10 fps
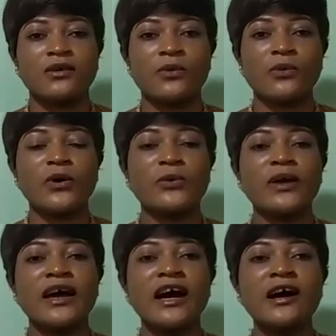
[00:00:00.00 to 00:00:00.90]
When we
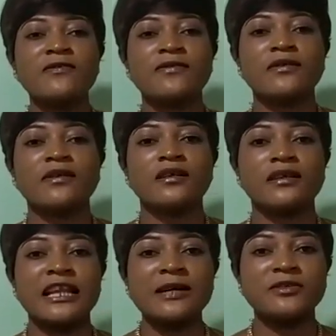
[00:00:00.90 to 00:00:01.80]
have a
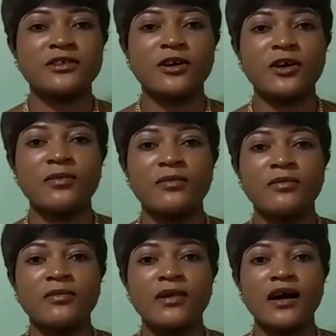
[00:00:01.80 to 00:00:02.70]
laptop
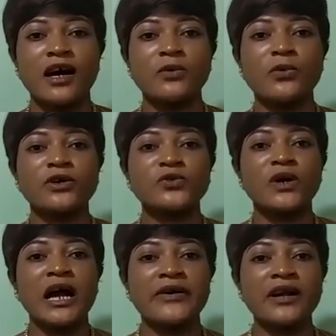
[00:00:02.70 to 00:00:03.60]
and we want to
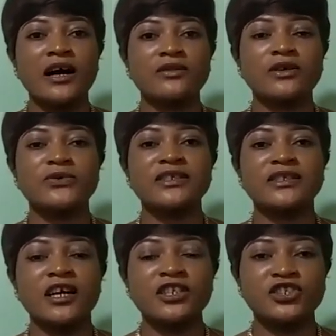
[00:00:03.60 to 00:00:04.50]
carry out a
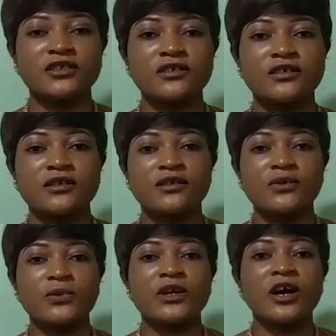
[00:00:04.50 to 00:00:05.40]
research,
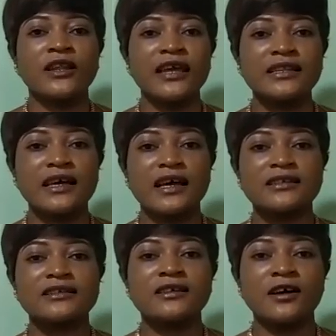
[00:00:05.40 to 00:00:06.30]
we connect
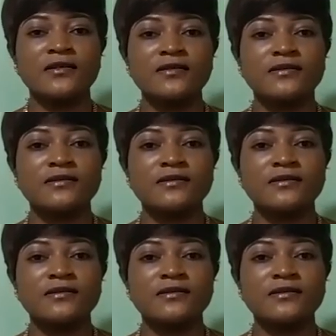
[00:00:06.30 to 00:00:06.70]
ourselves